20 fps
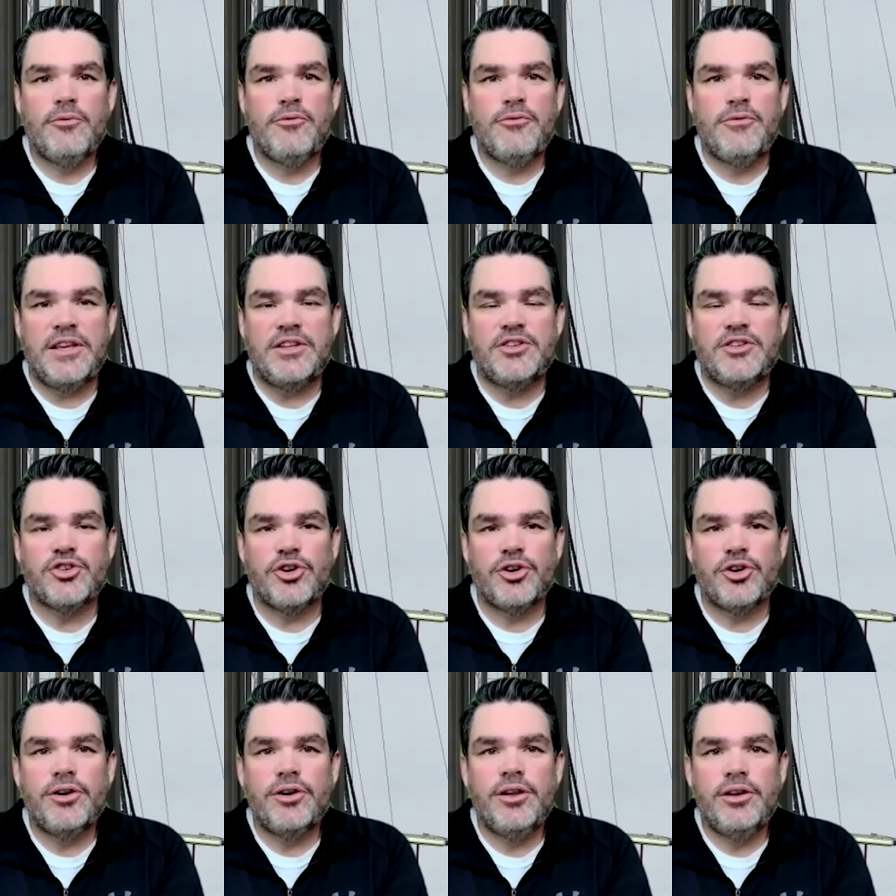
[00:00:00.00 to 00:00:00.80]

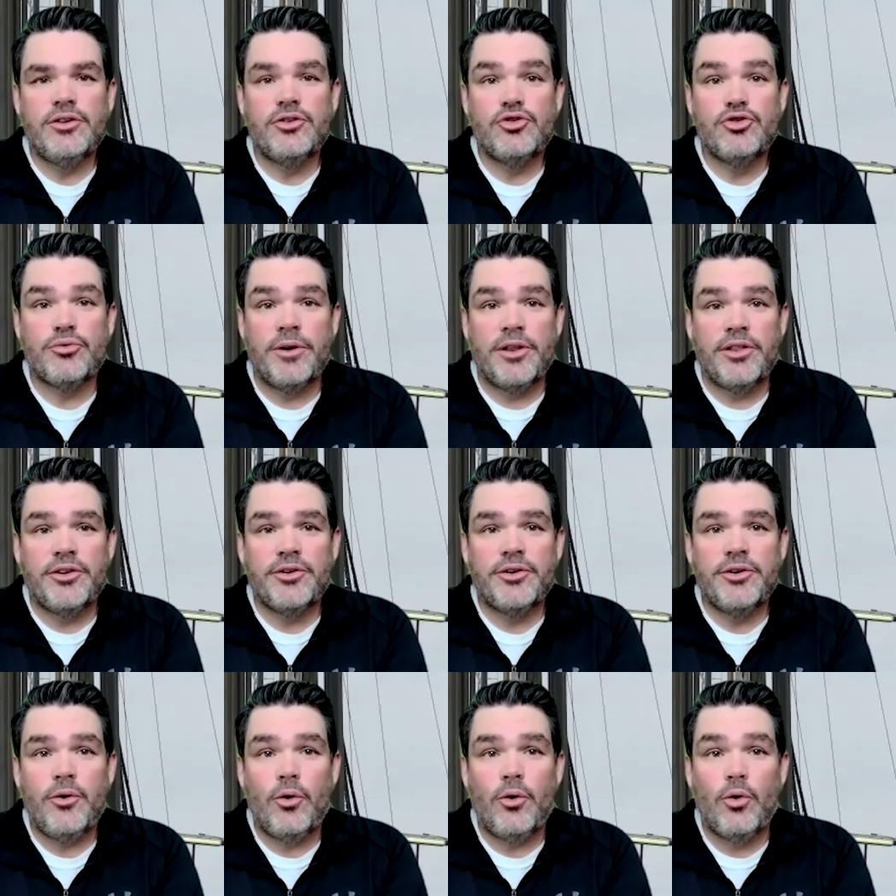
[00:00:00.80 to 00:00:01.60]
featured
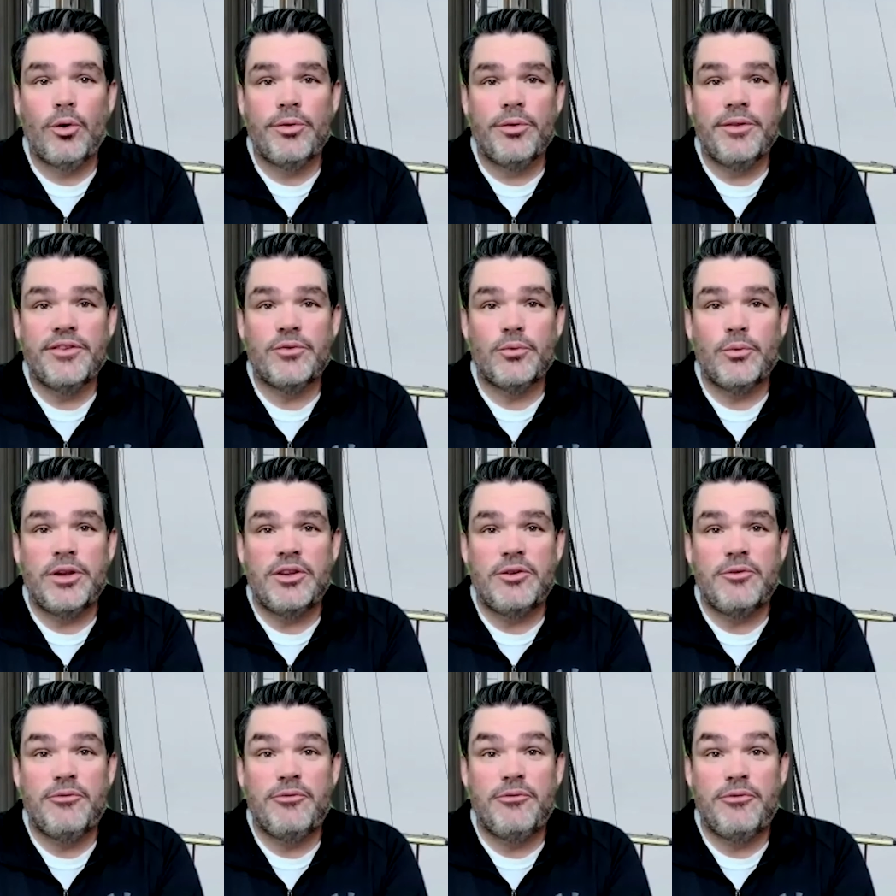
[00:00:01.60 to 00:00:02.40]
driller, or this
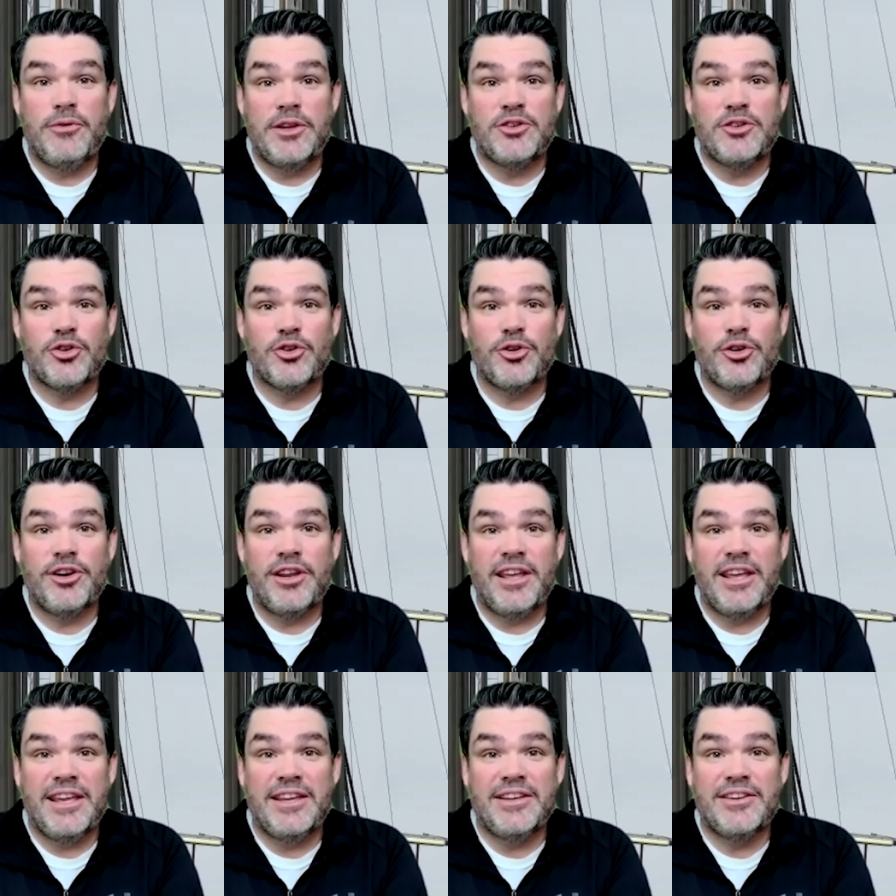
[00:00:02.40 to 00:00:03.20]
week featured
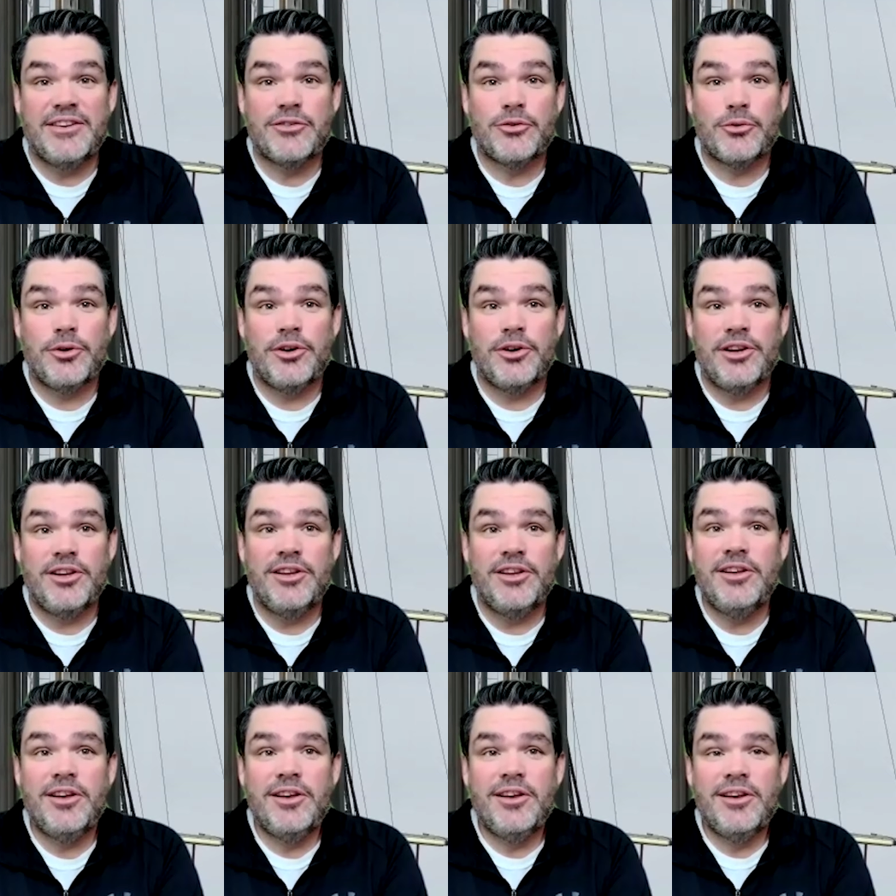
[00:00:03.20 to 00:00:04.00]

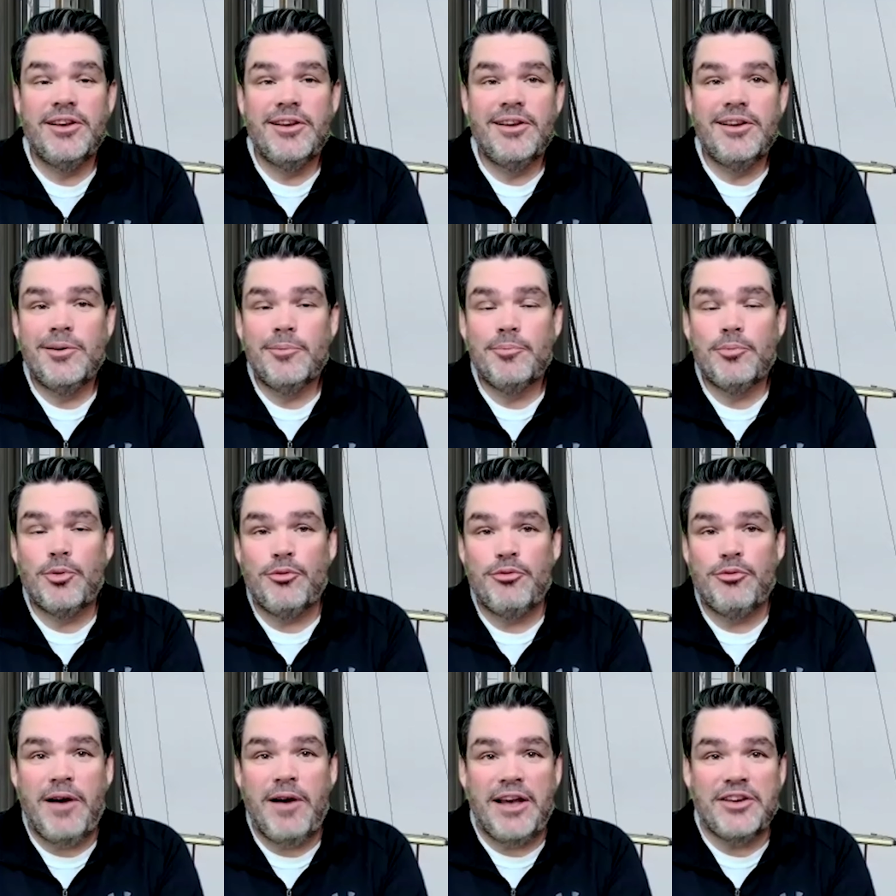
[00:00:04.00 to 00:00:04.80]
industry
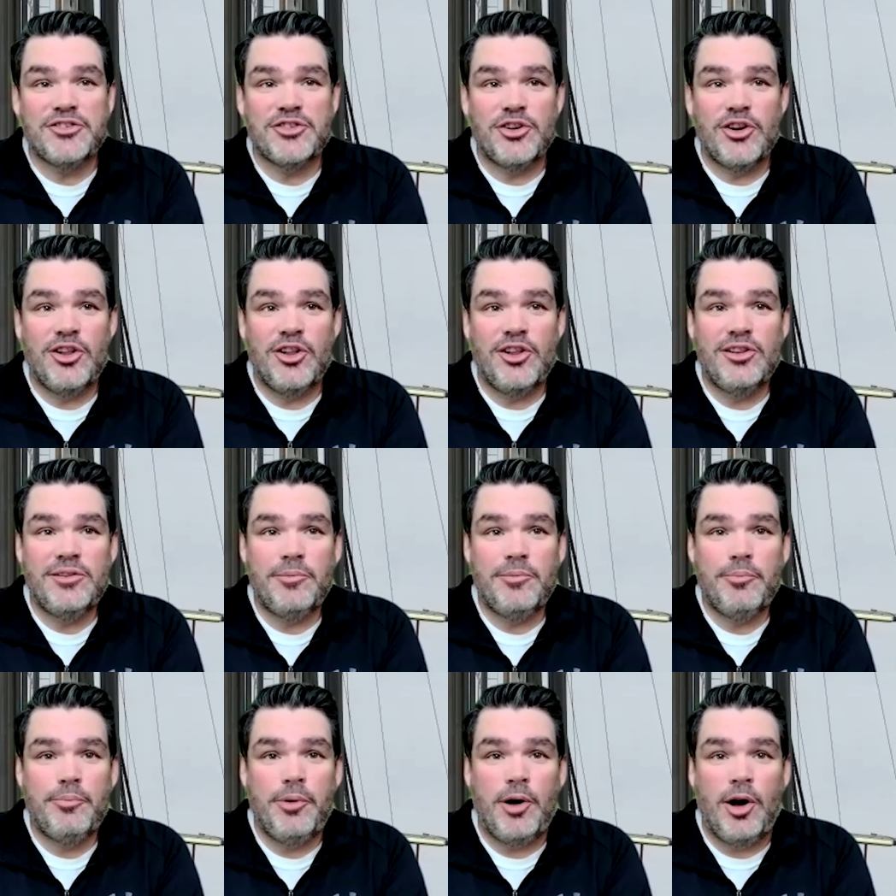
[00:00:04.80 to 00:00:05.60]

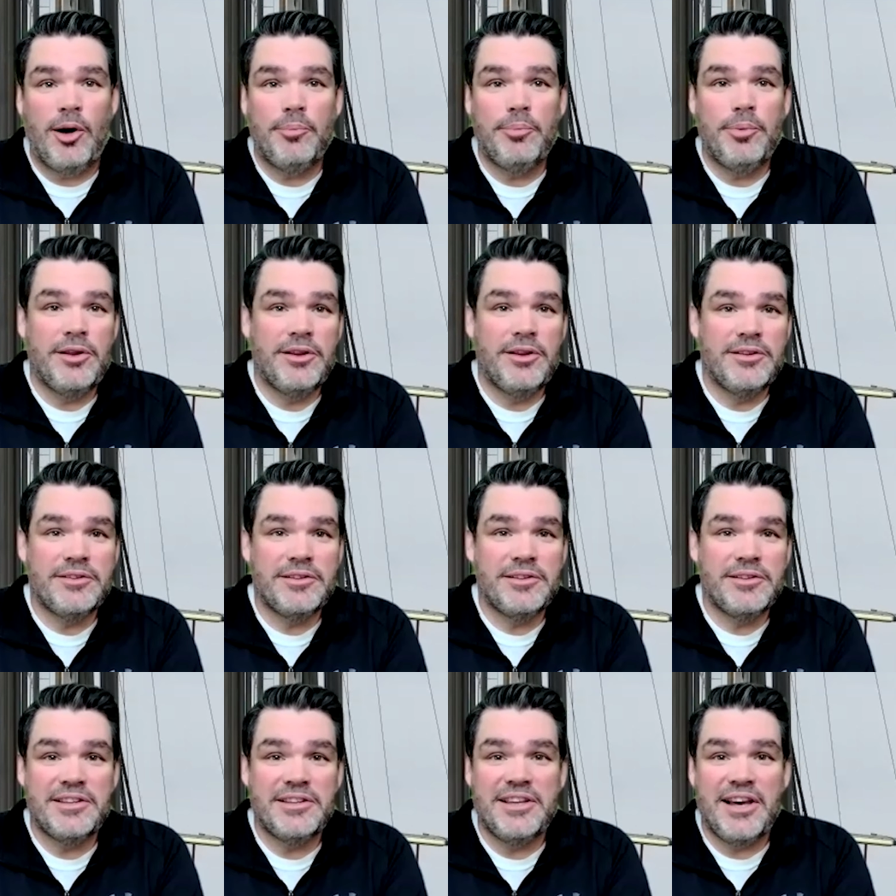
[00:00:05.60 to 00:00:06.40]
professional, pump
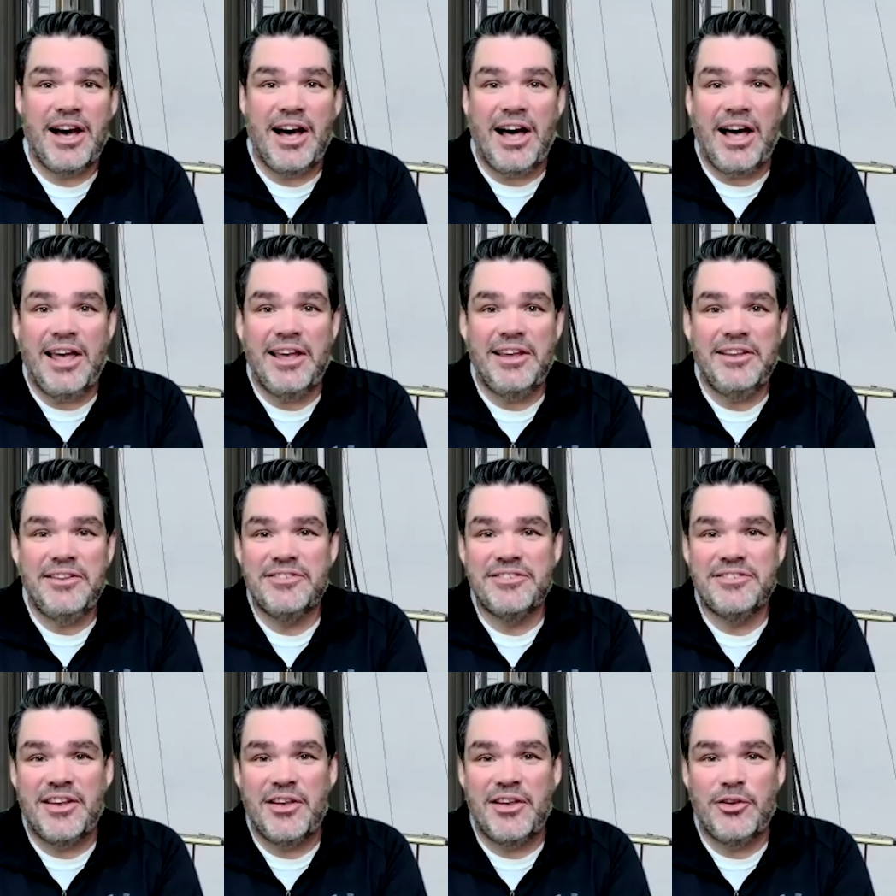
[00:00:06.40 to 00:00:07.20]
guy,
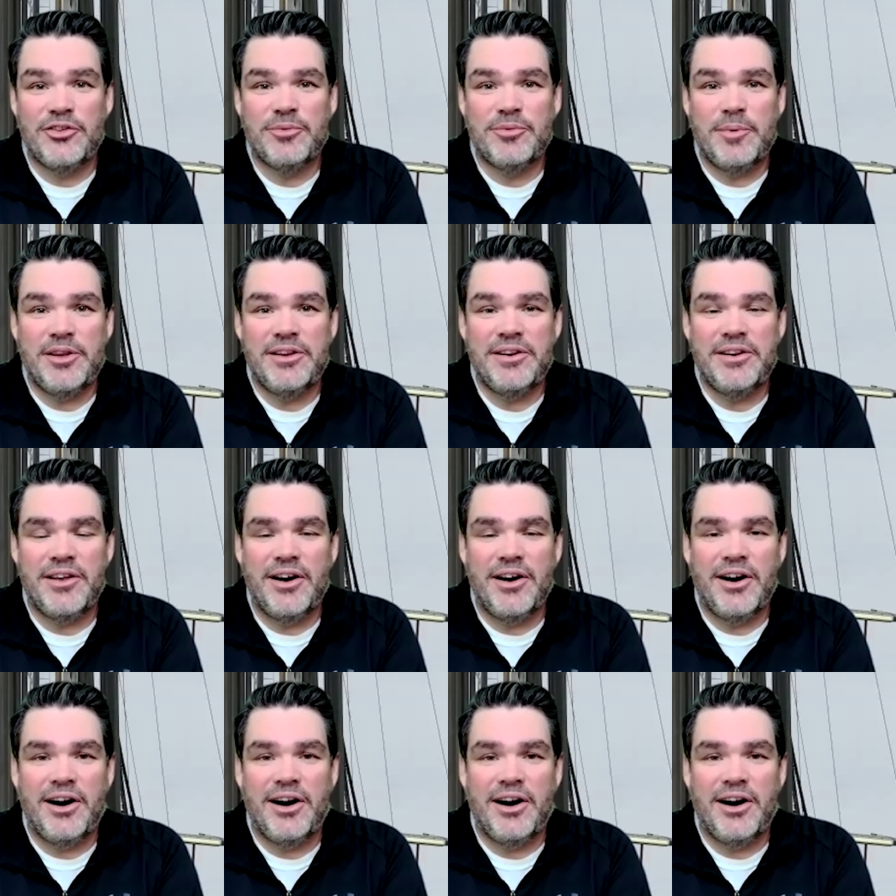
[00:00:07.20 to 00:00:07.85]
salesman,